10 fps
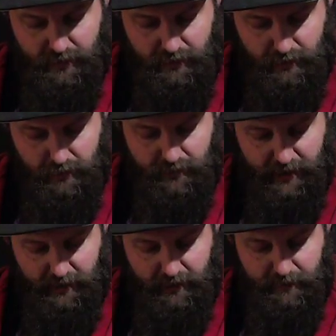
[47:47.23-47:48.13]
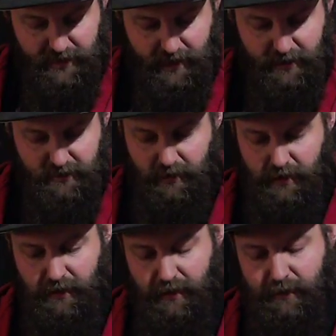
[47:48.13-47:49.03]
You've a glib tongue,
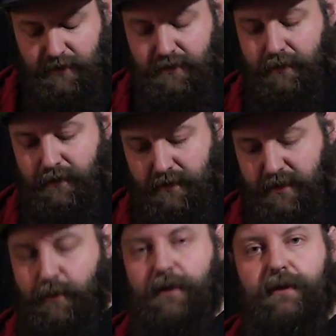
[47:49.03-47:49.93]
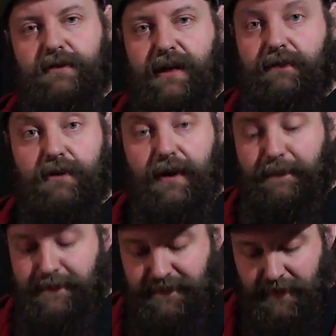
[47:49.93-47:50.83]
Toady. Oh, he's talking to someone that's out of time.